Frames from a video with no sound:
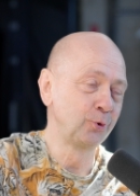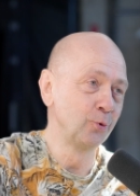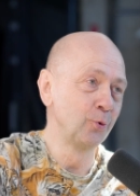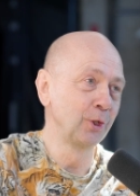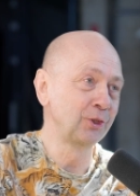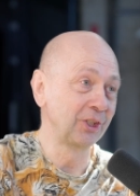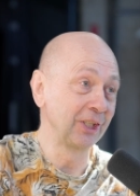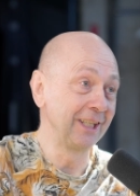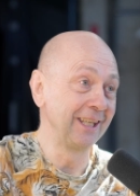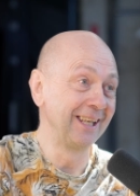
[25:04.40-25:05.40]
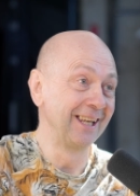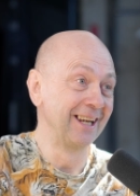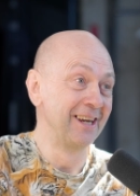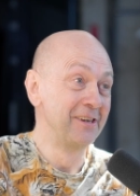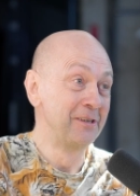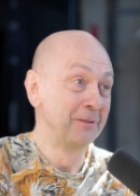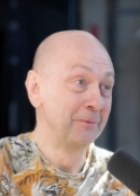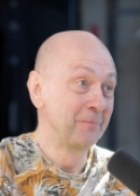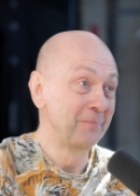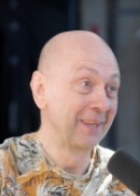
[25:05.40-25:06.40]
two or three
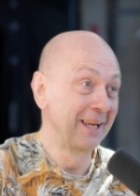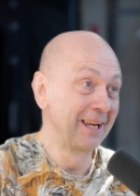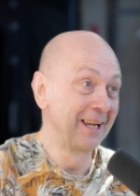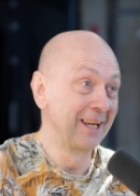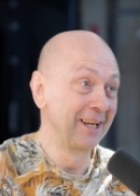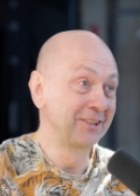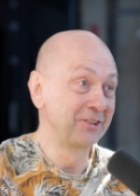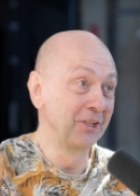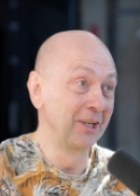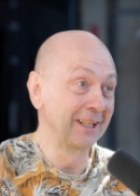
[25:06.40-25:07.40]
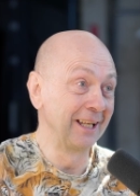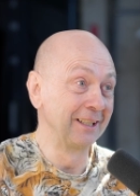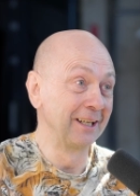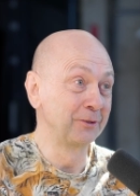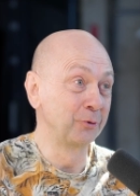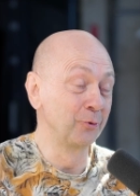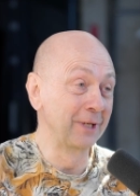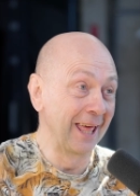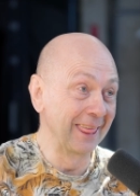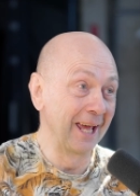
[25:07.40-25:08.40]
uh, children
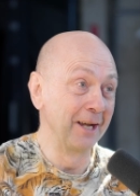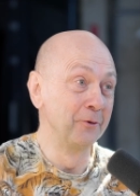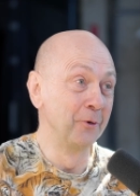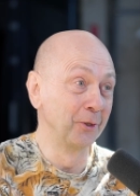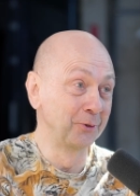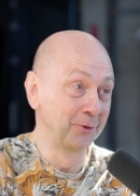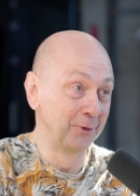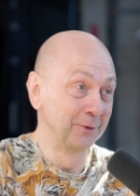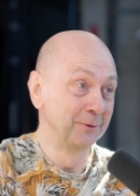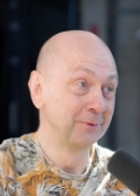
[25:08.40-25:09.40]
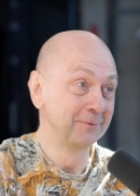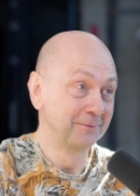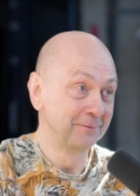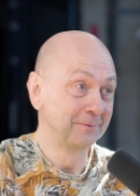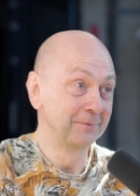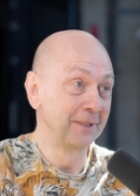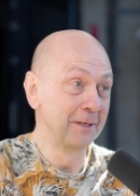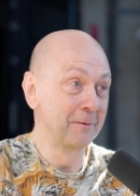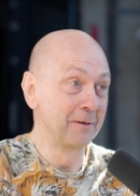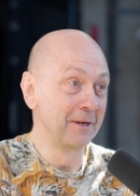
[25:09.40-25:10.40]
together, not
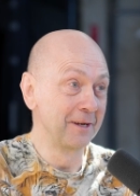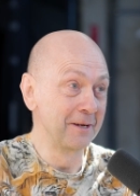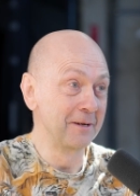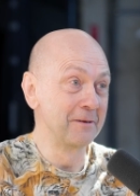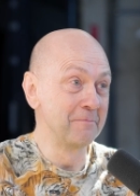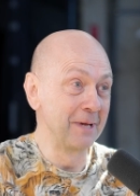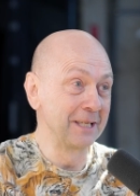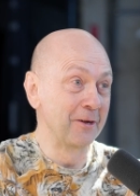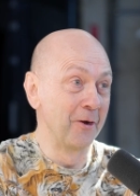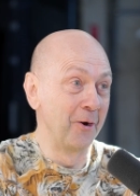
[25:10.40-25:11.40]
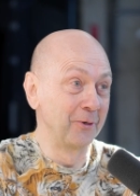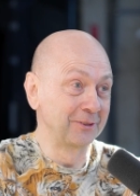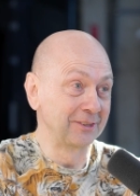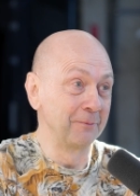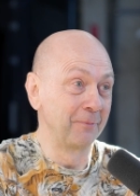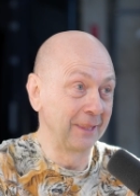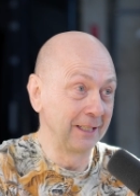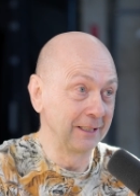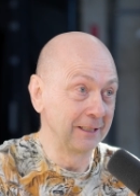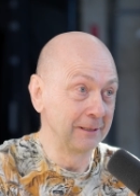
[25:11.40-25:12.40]
uh, uh, make hurt mm-hmm.
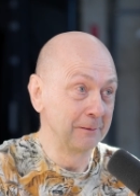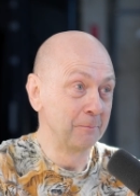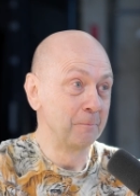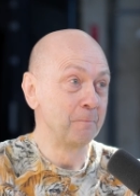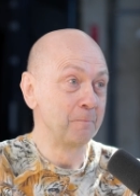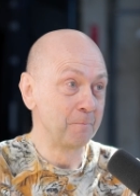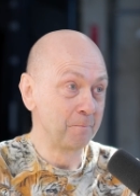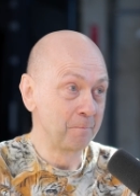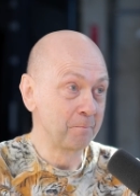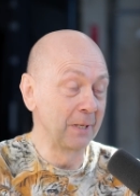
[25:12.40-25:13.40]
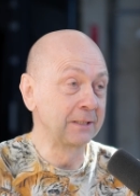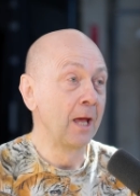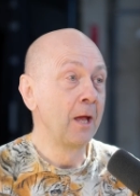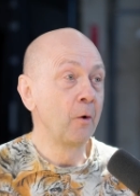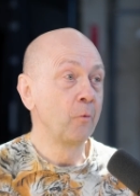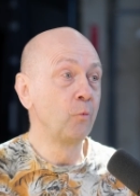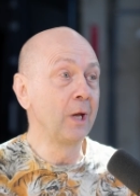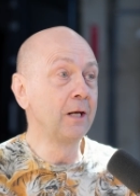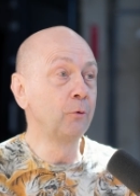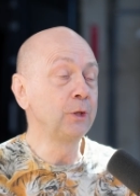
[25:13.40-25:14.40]
something. Mm-hmm. But
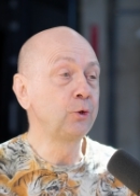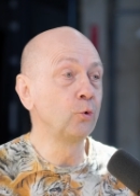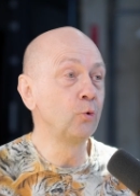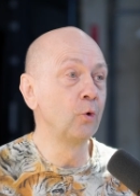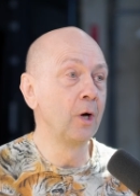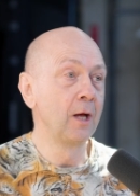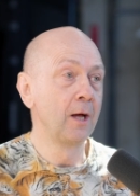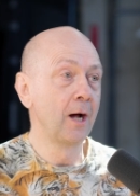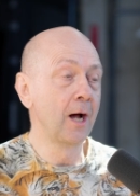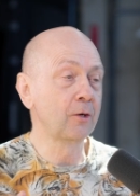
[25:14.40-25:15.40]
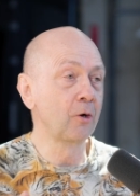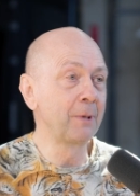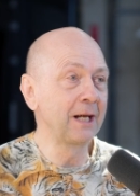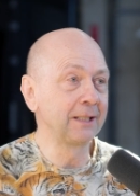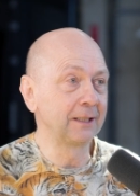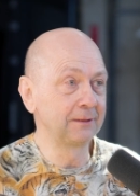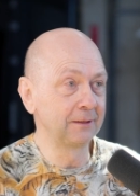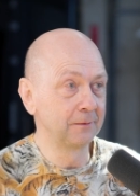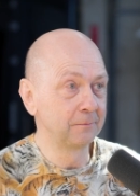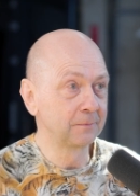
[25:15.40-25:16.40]
when we do
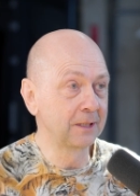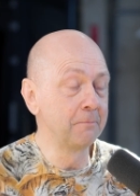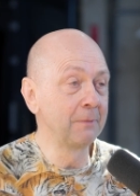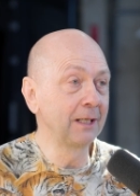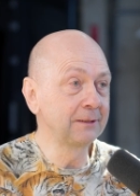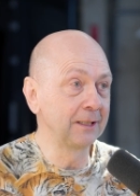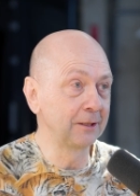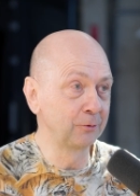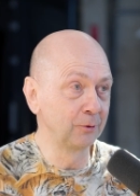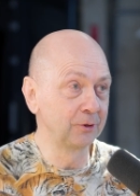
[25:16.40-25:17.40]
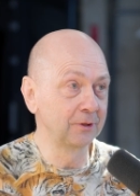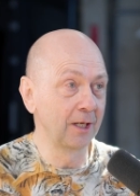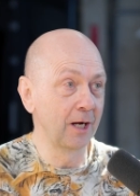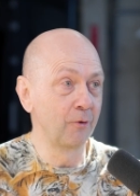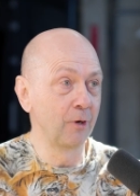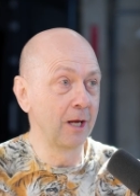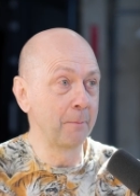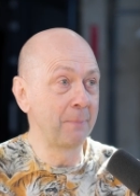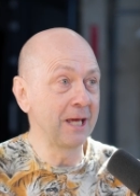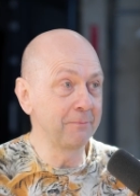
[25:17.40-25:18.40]
acrobatics, gymnastics with
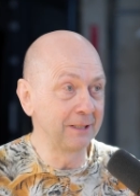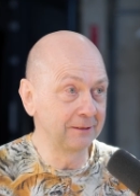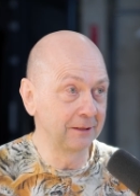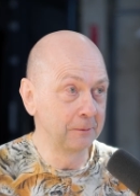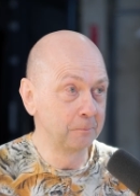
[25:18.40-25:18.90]
our babies,